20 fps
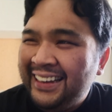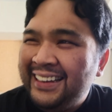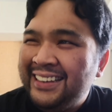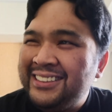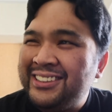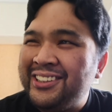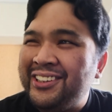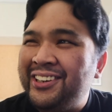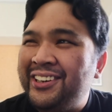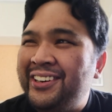
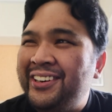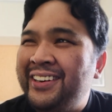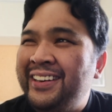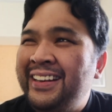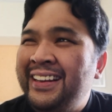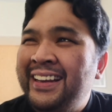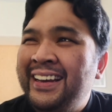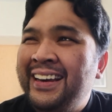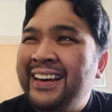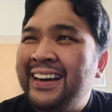
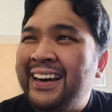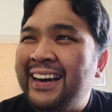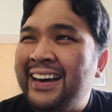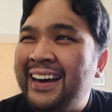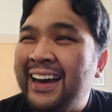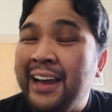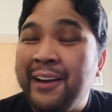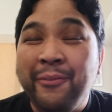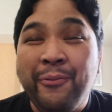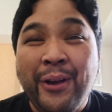So
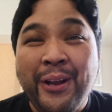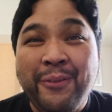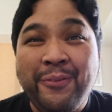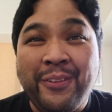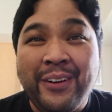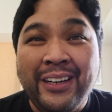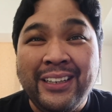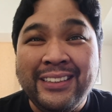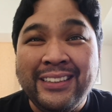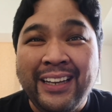I went
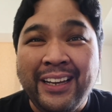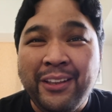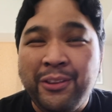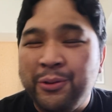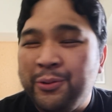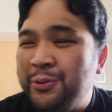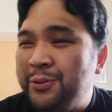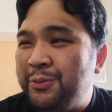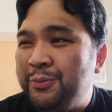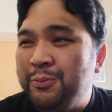first. I
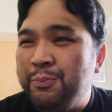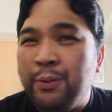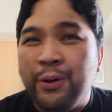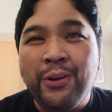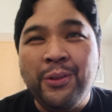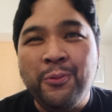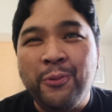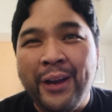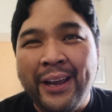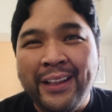threw
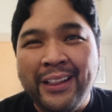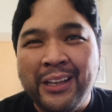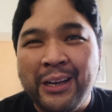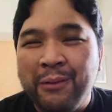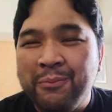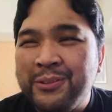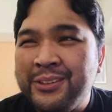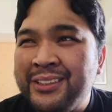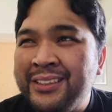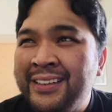both wind
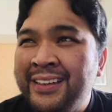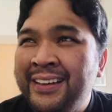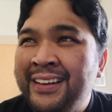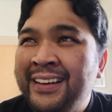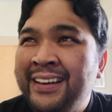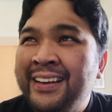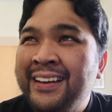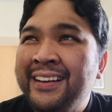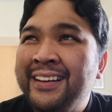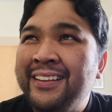ups,
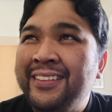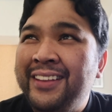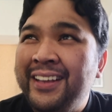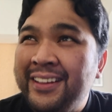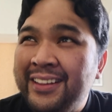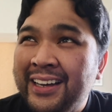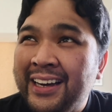did